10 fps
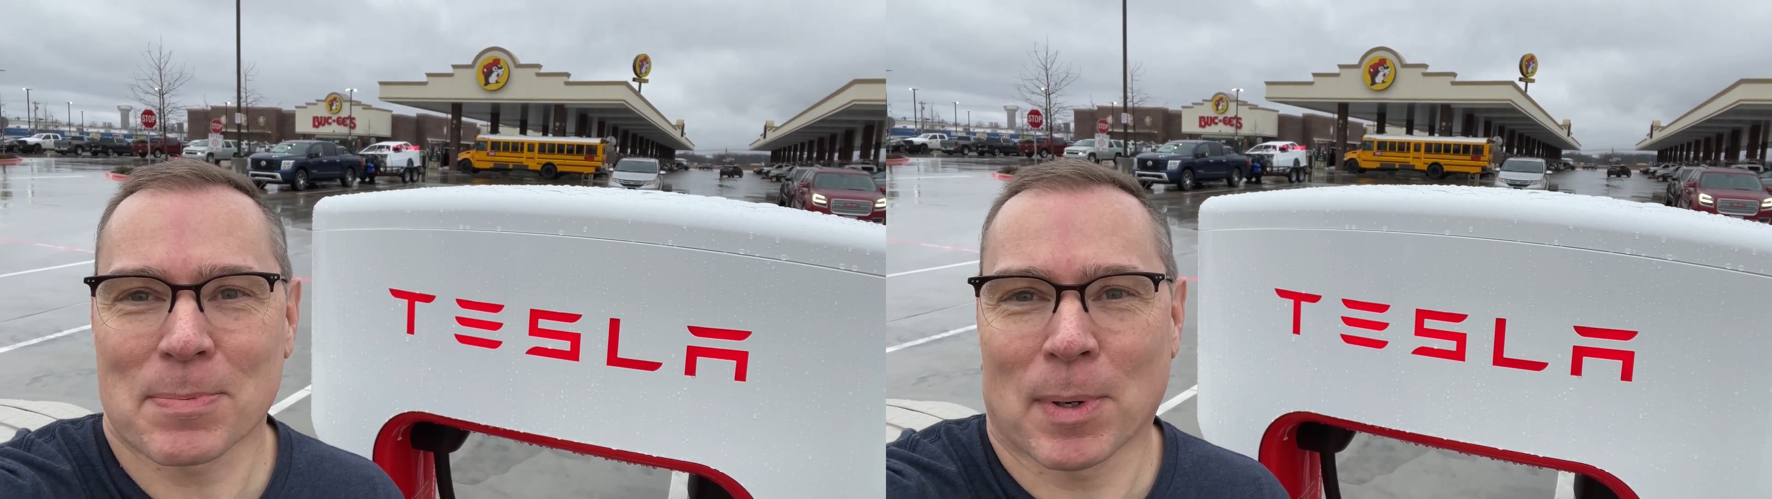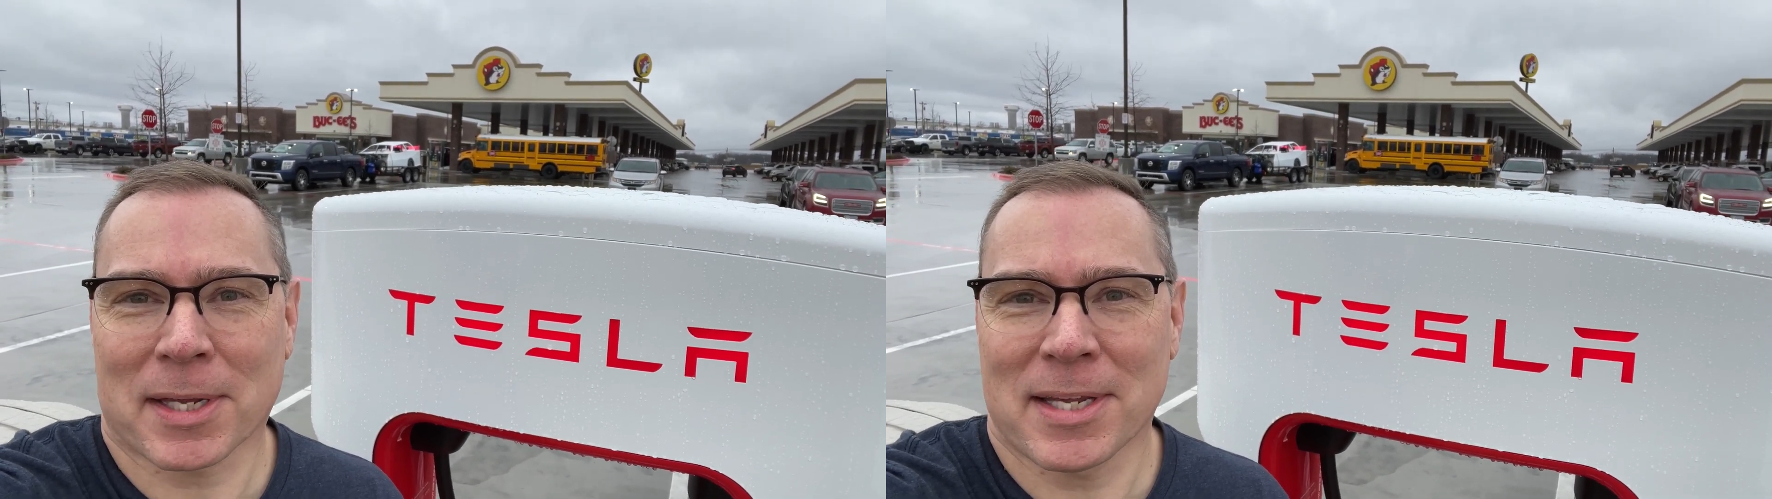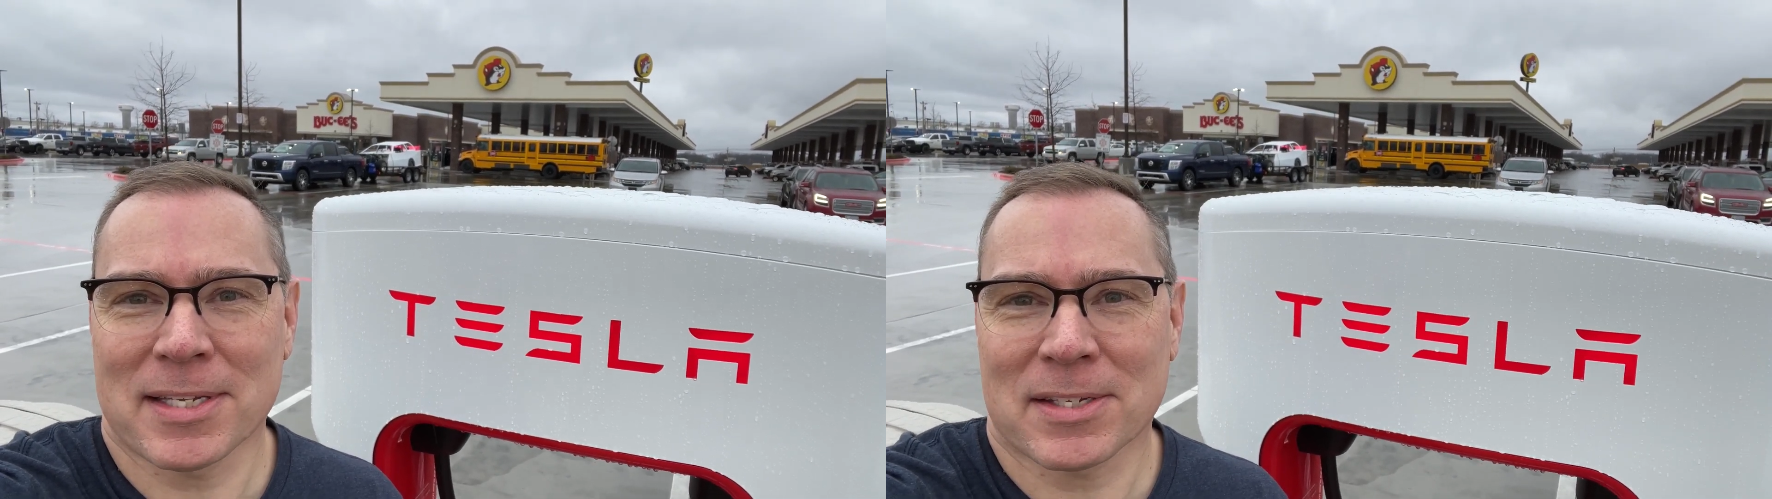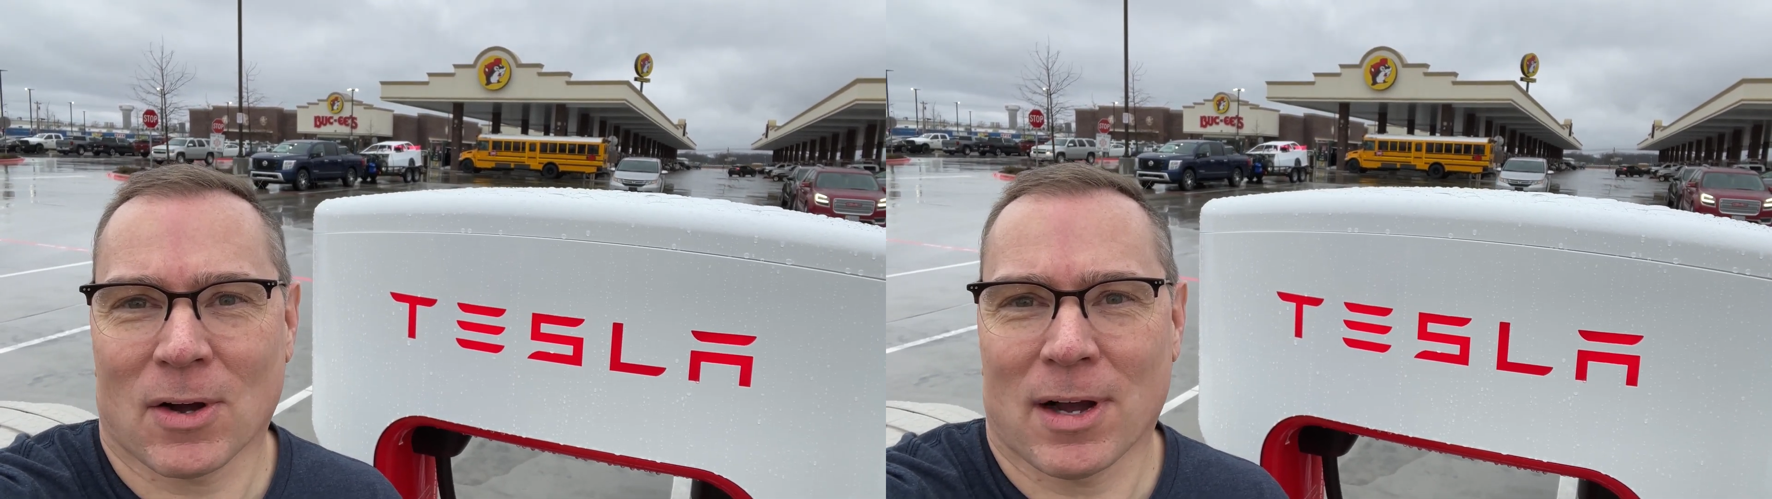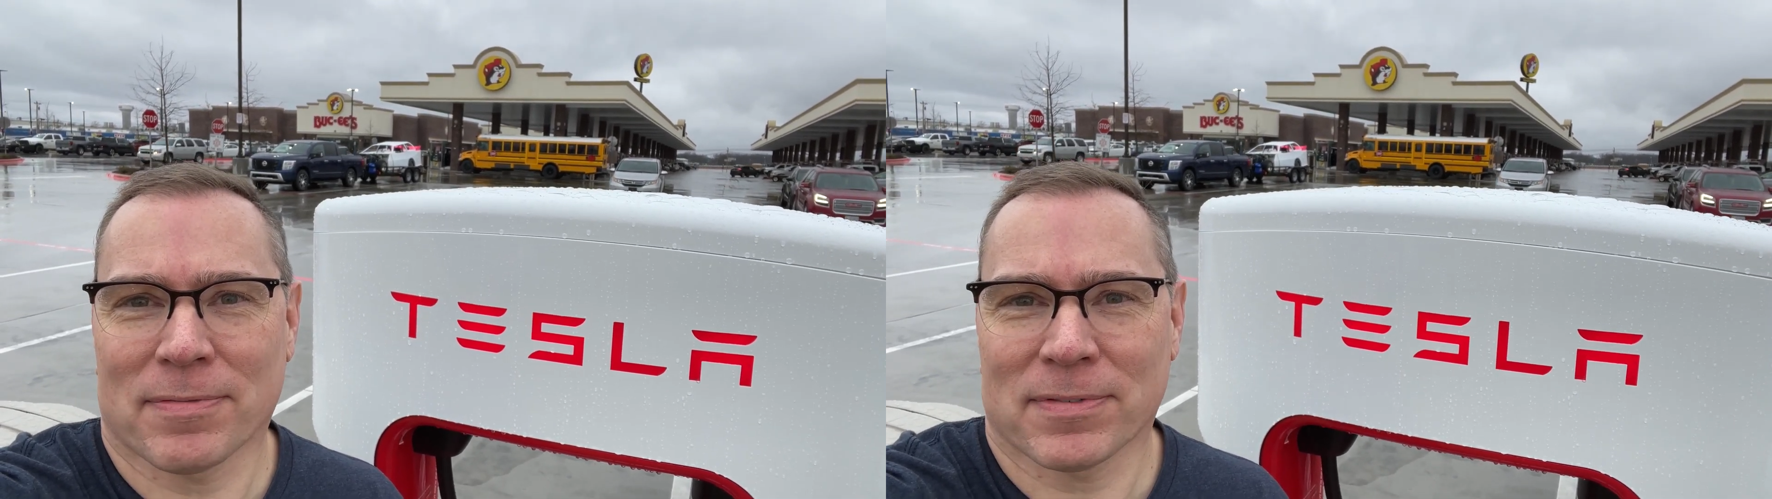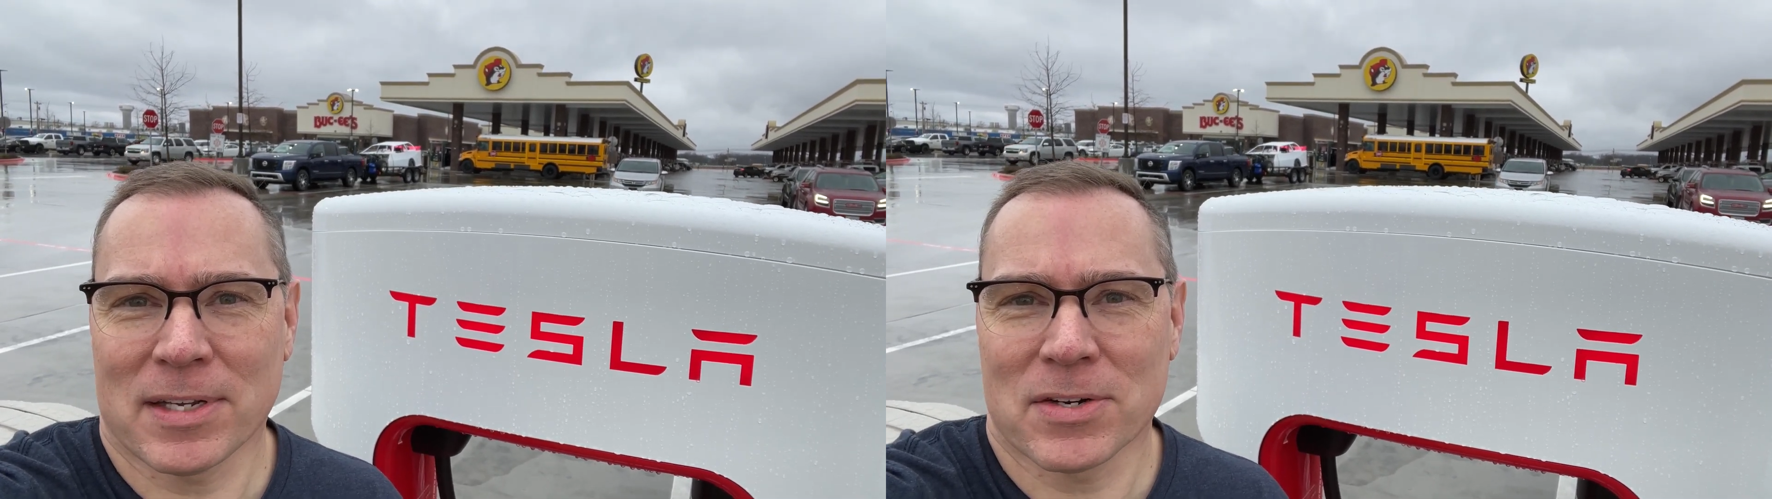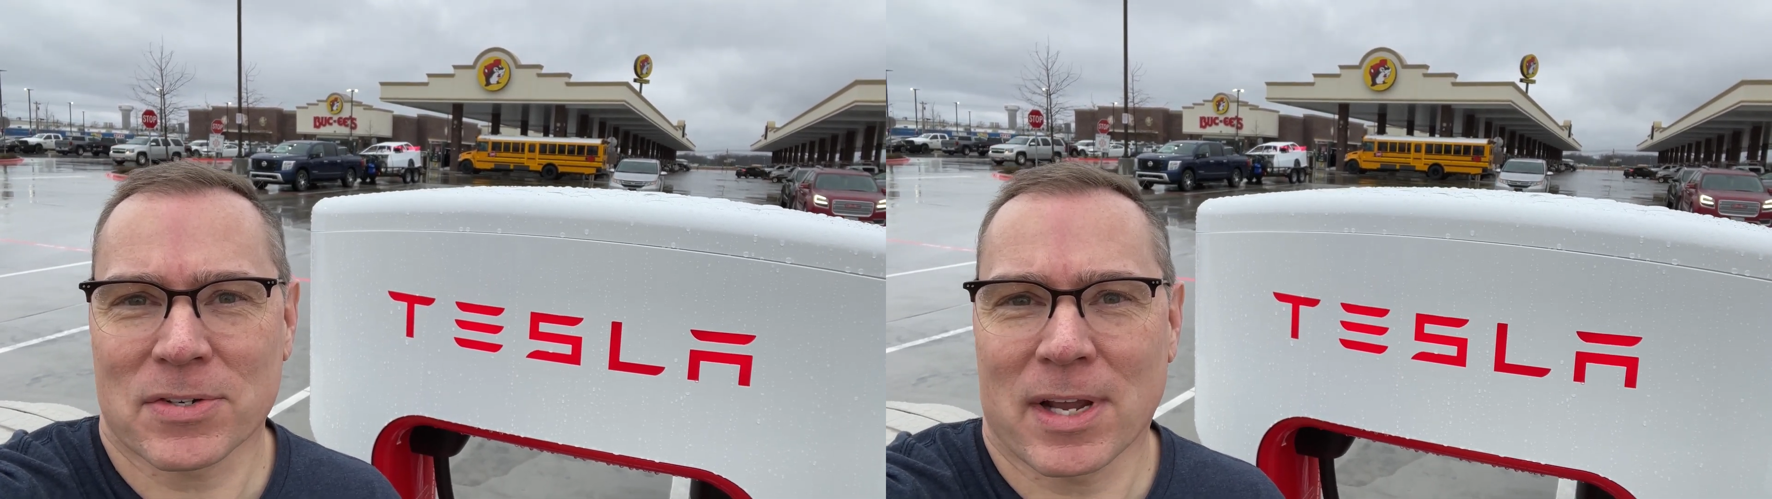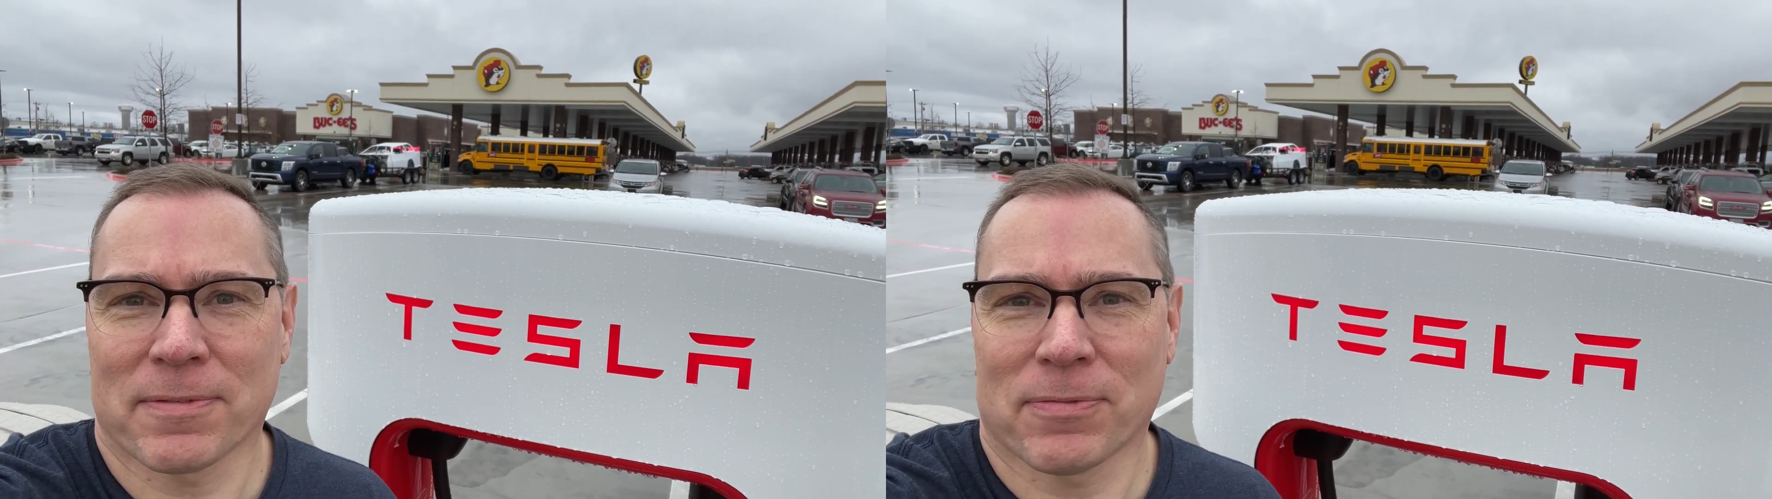Buc-ee's off
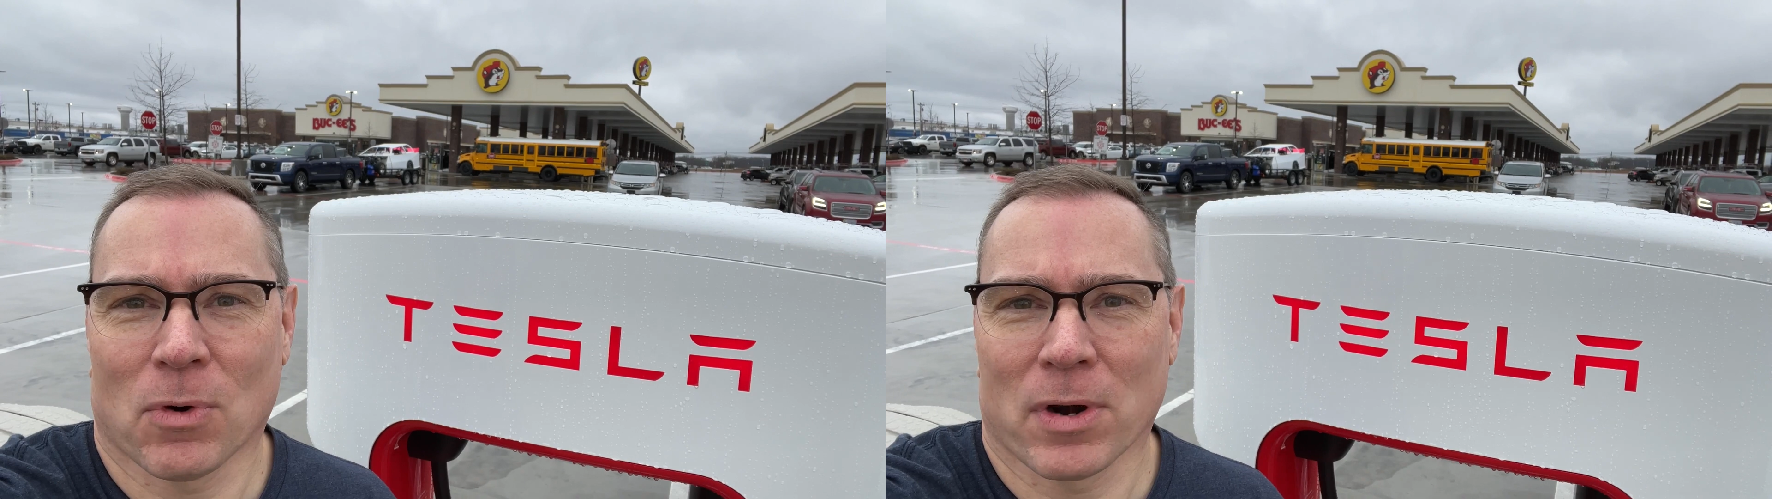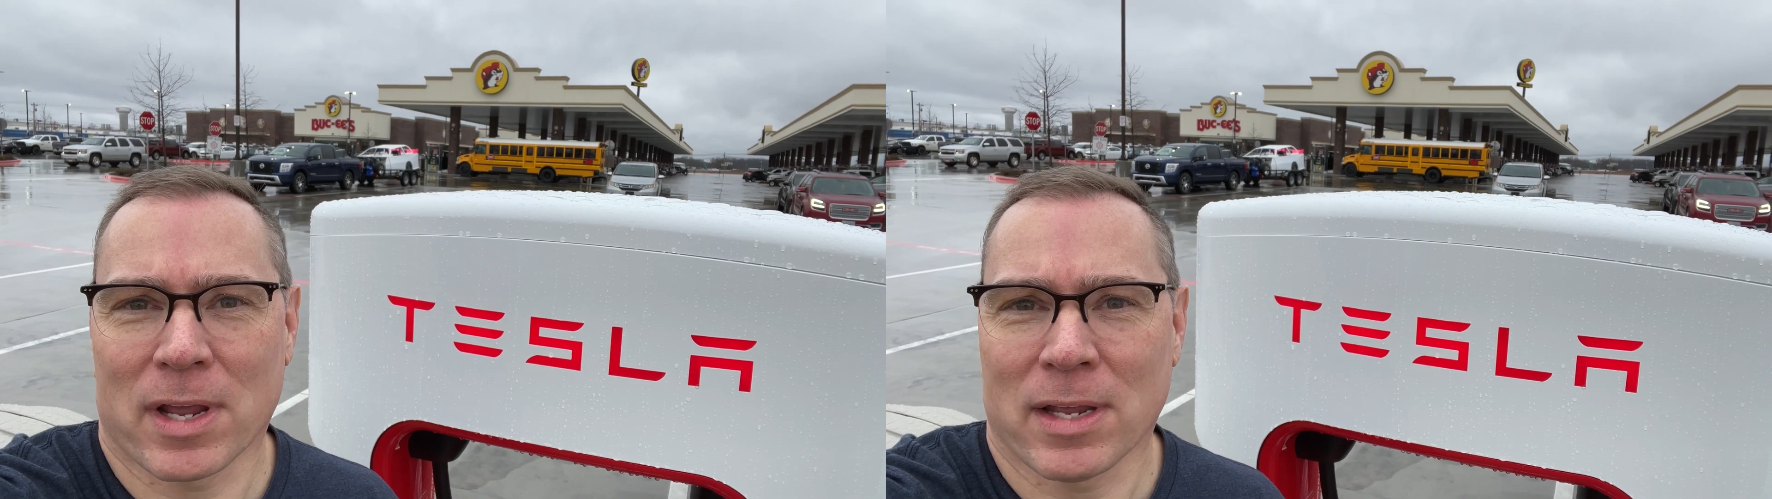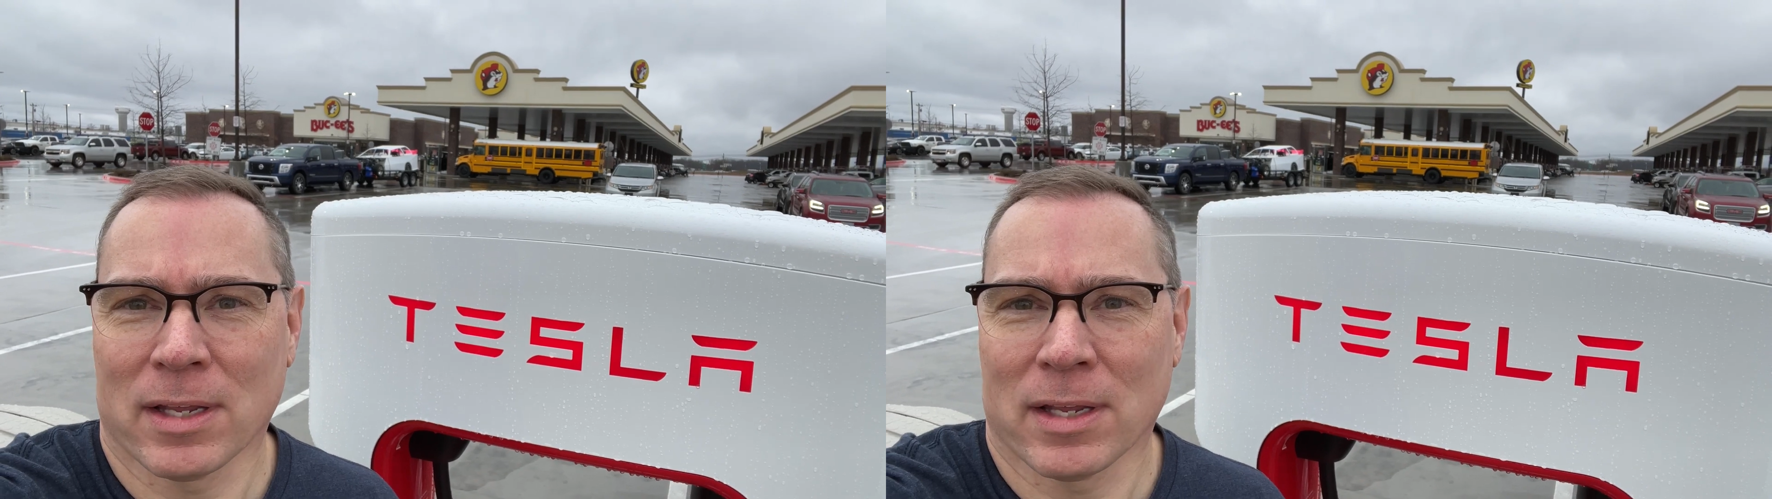Interstate 40.